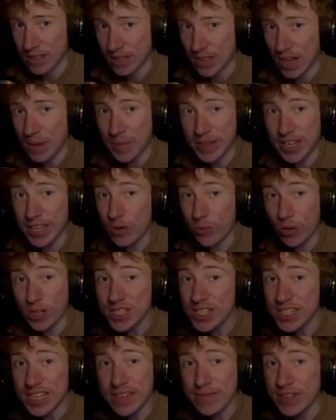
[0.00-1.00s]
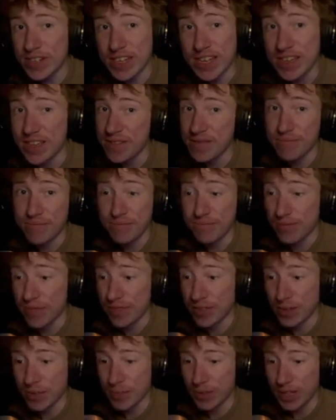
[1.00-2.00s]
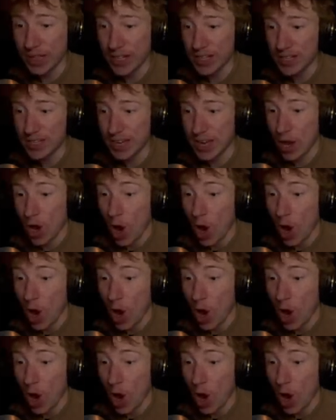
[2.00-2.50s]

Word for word: I mean, he wasn't even in the place yet.